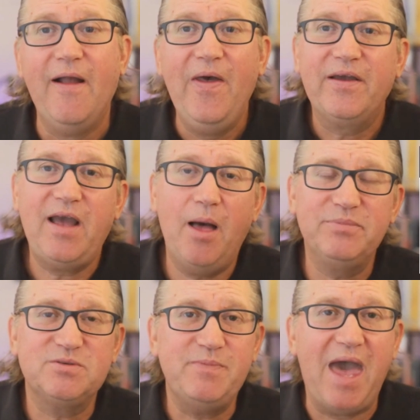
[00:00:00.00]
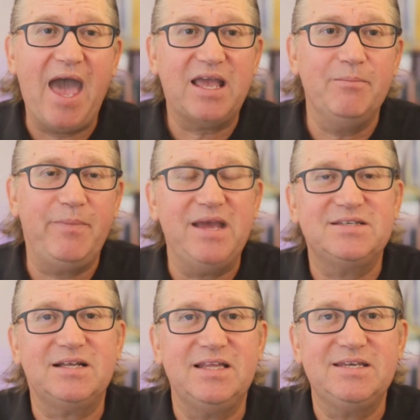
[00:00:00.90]
comes back and
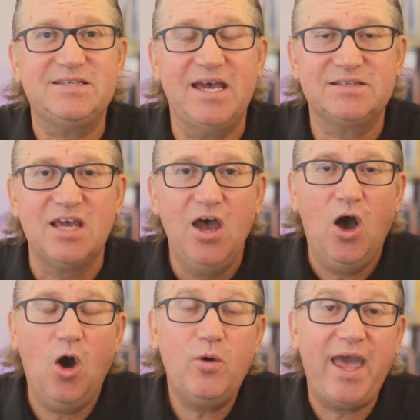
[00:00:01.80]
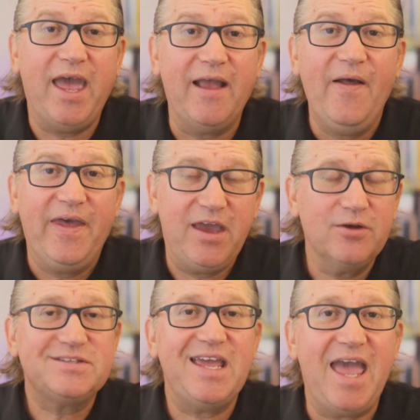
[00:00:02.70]
basically says, okay,
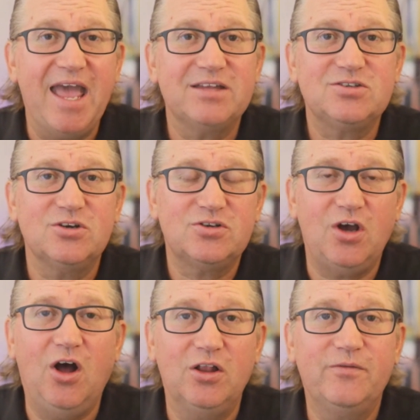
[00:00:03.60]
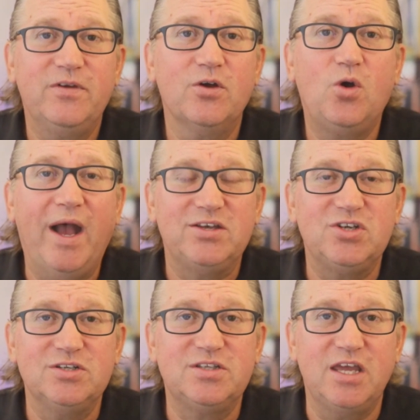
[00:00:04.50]
here's the answer to all of your
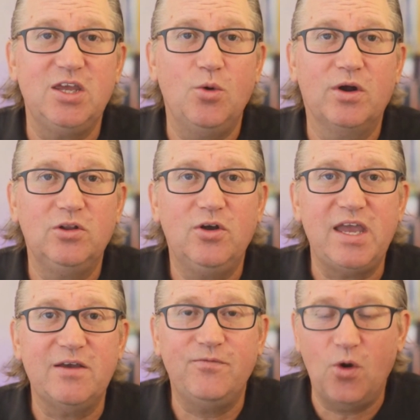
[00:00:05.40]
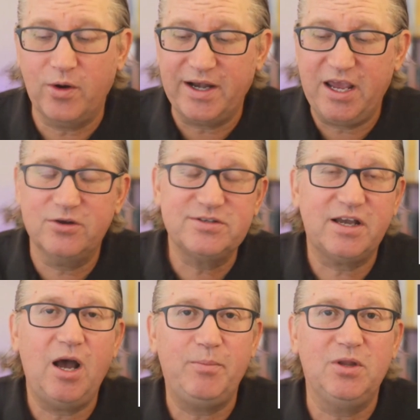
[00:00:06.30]
questions that you were looking for. And here's a
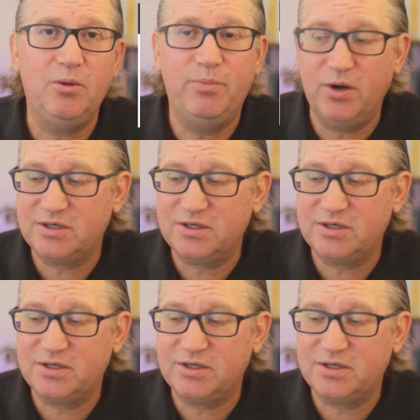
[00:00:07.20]
couple of books